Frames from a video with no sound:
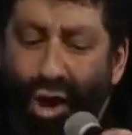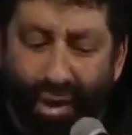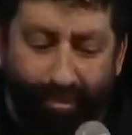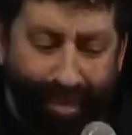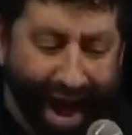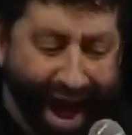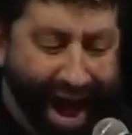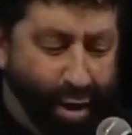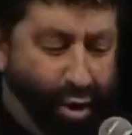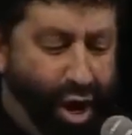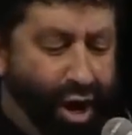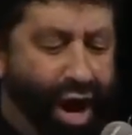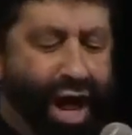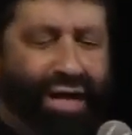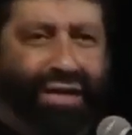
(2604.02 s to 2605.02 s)
with
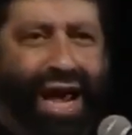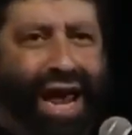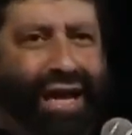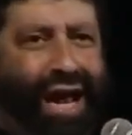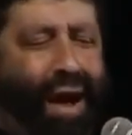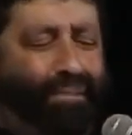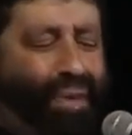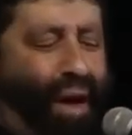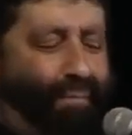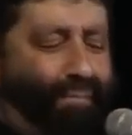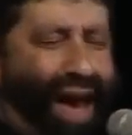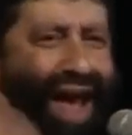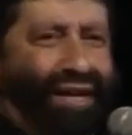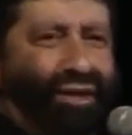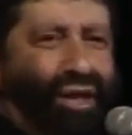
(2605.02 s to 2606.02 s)
power. Take up the
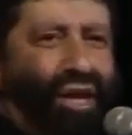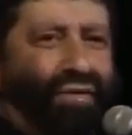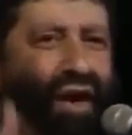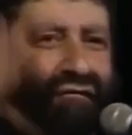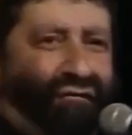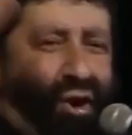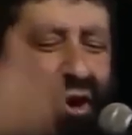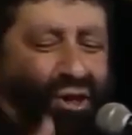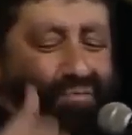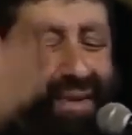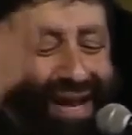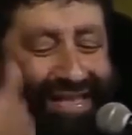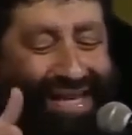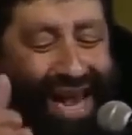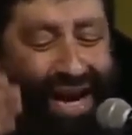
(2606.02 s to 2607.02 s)
mantle of the first
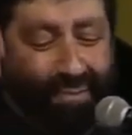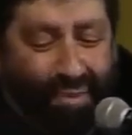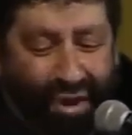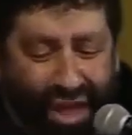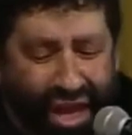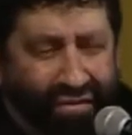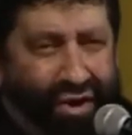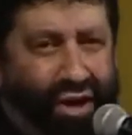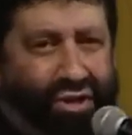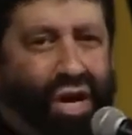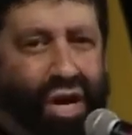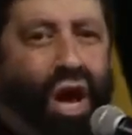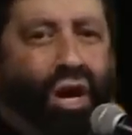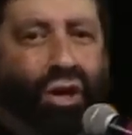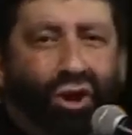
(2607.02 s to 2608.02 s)
messianic
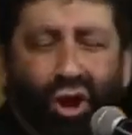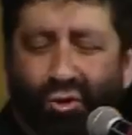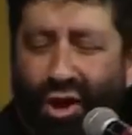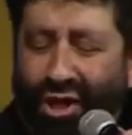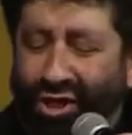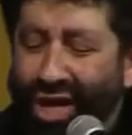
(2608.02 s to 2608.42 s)
believers, Jew and